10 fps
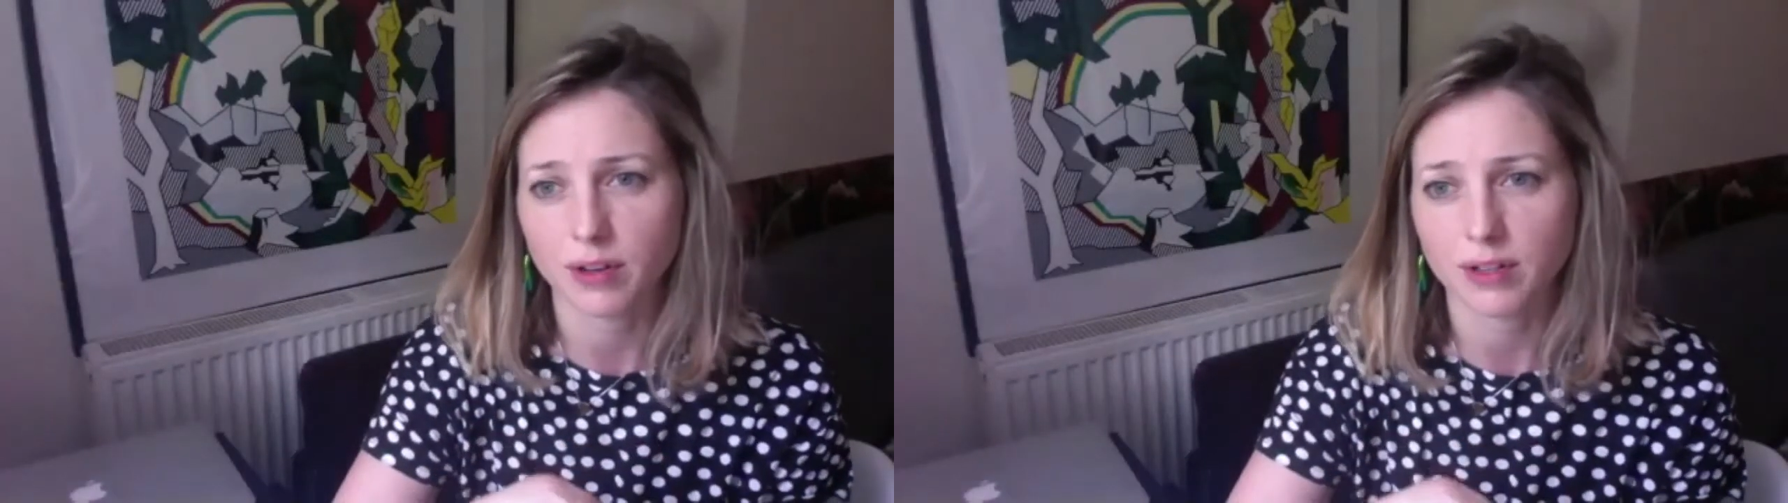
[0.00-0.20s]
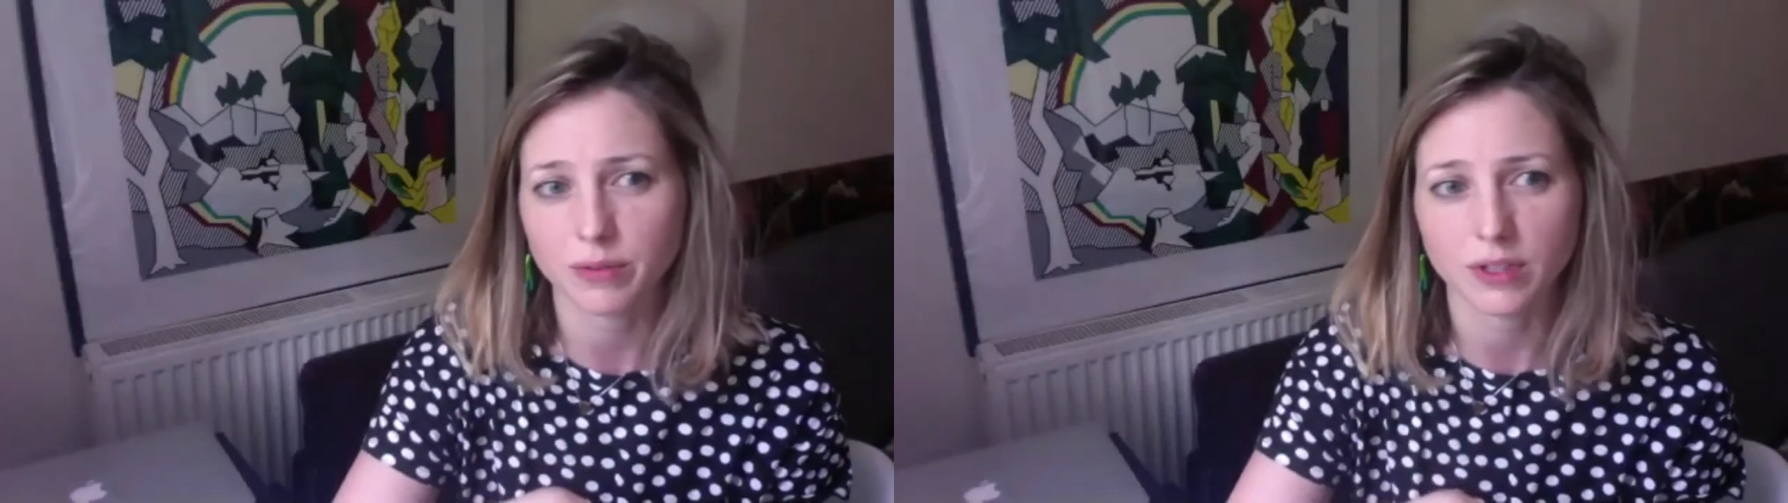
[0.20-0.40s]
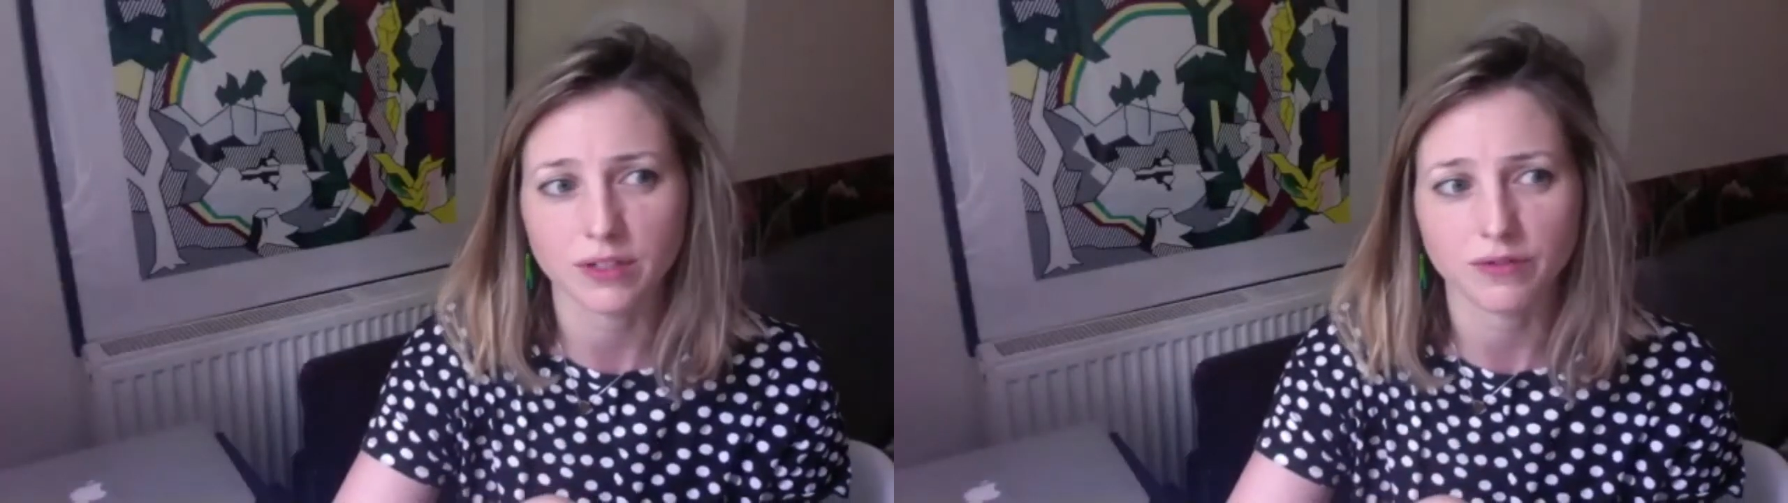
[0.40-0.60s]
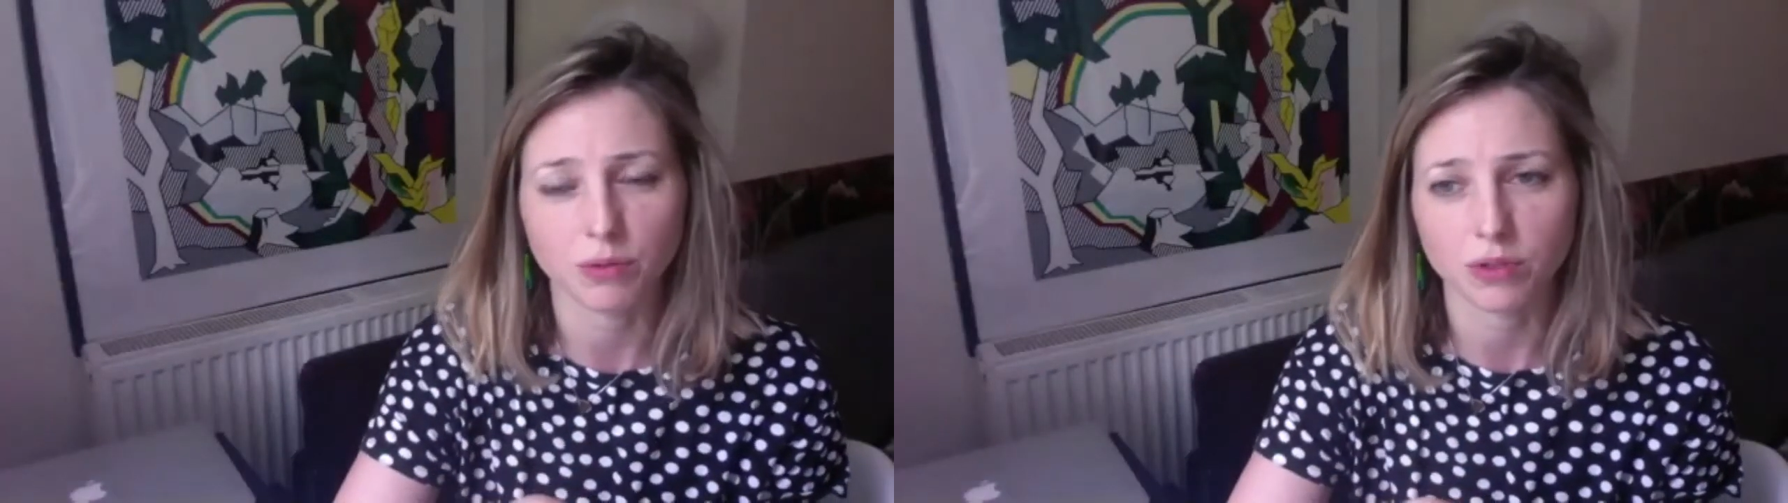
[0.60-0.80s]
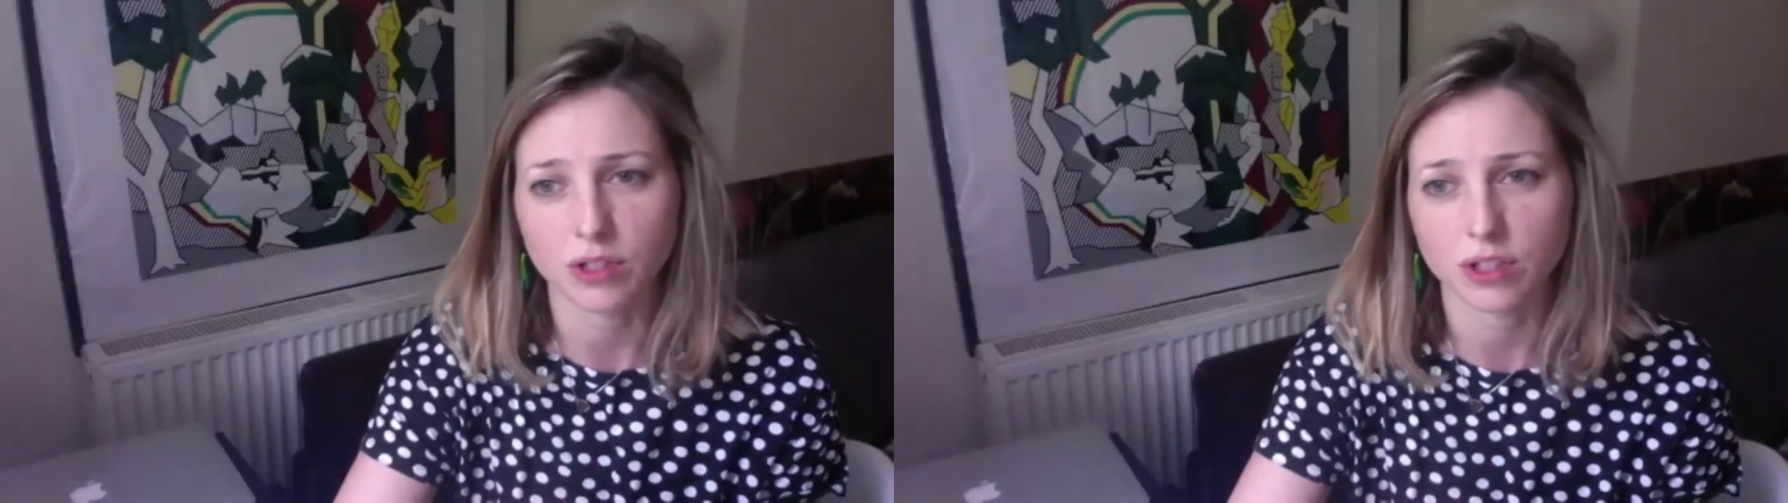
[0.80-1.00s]
password if you
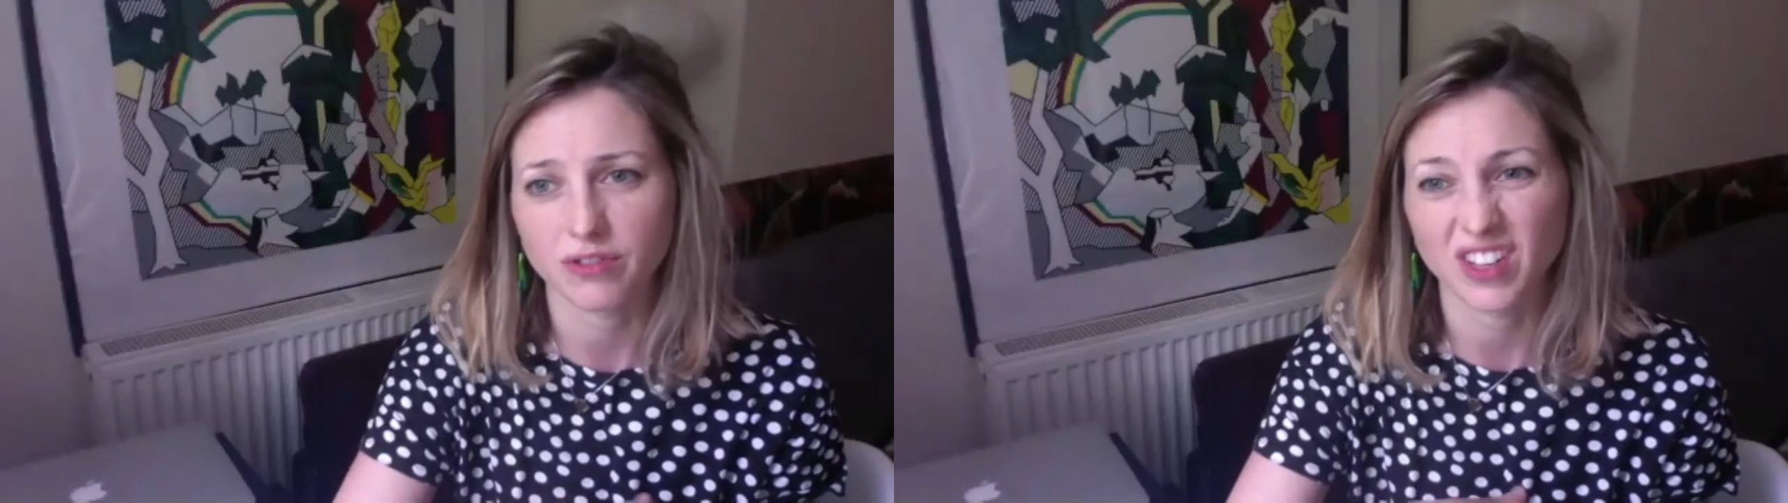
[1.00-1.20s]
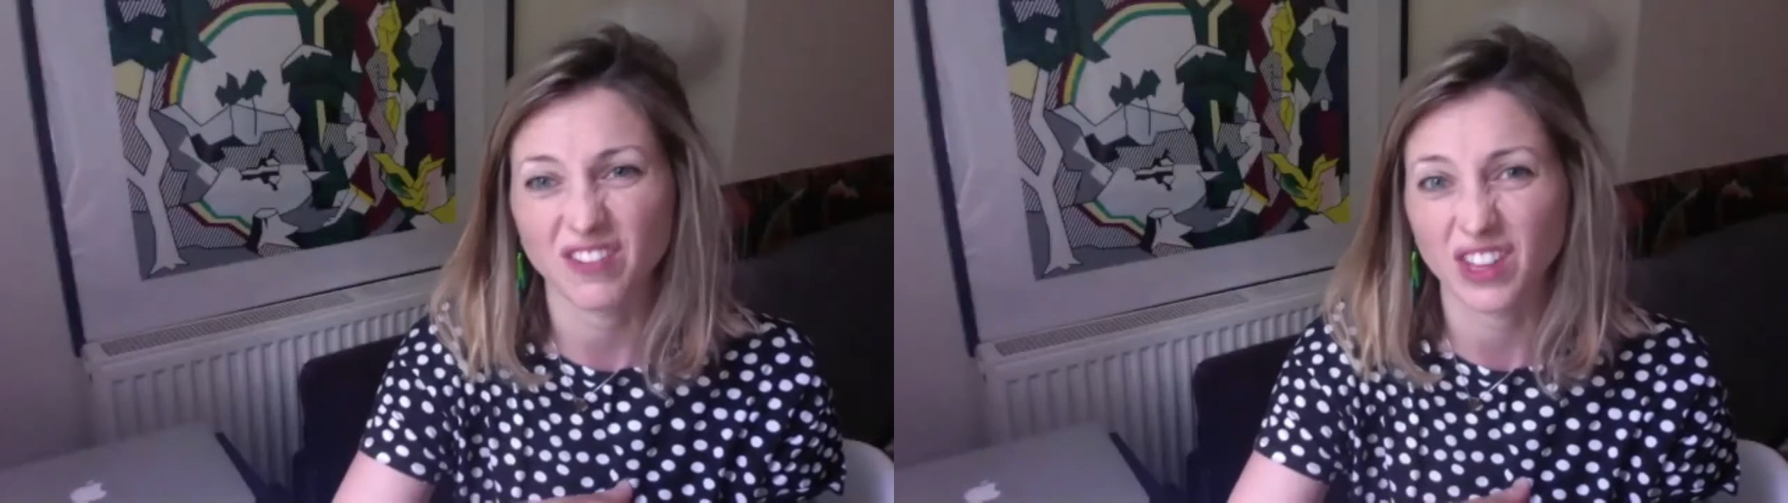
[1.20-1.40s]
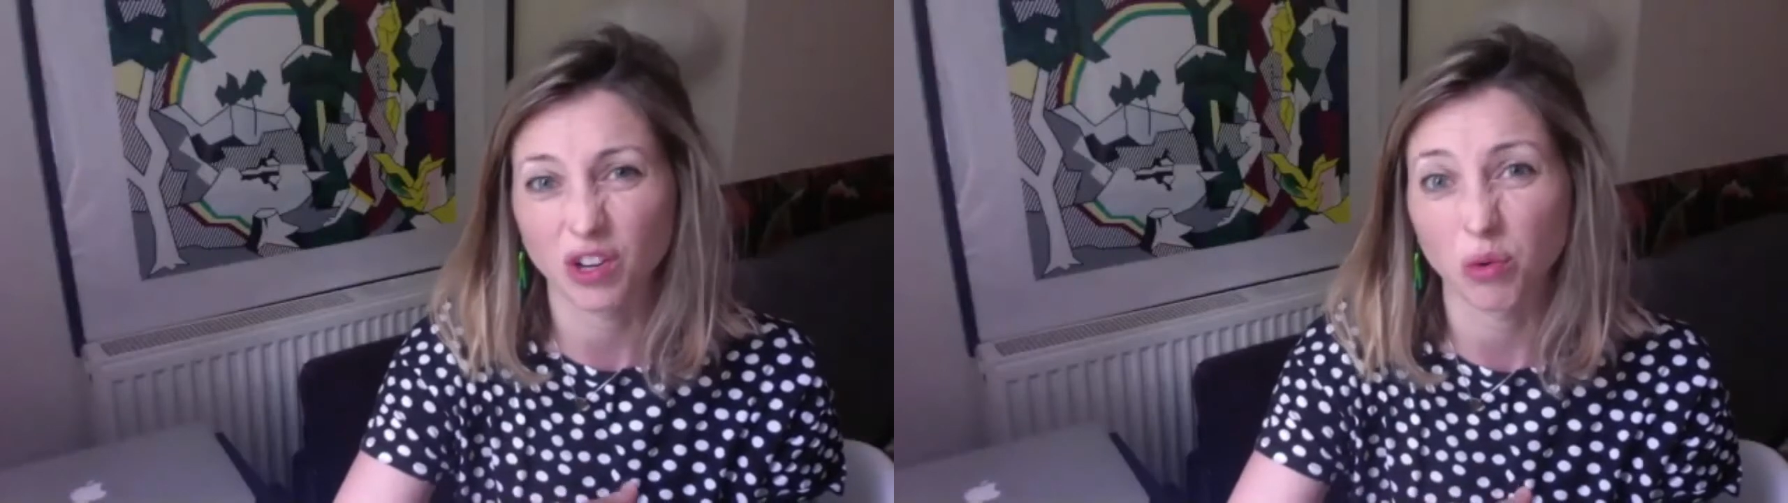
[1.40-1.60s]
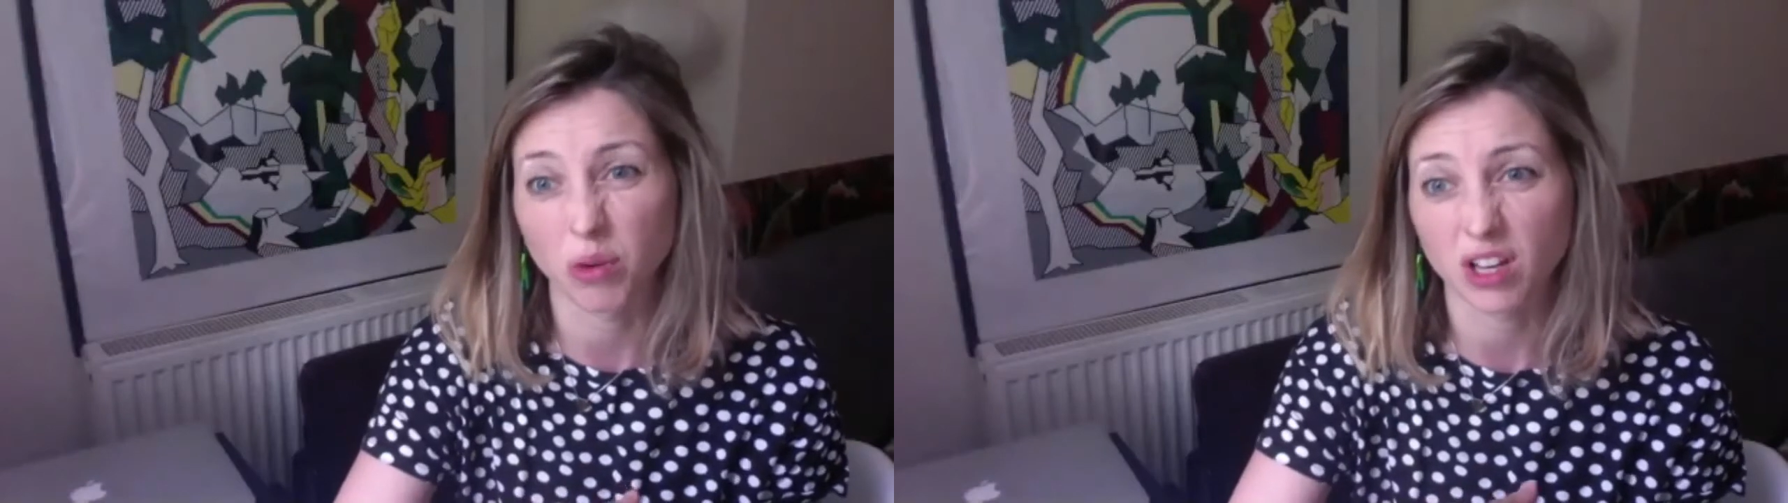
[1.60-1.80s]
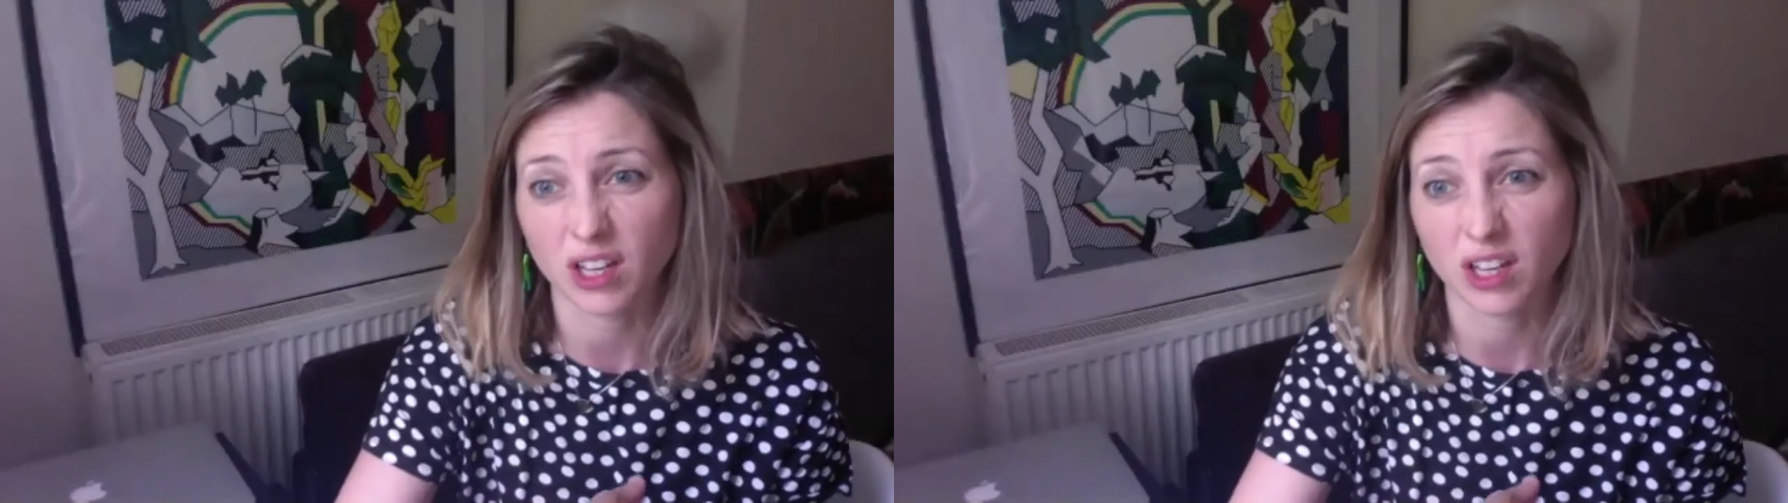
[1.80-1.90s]
want to, if they're not working.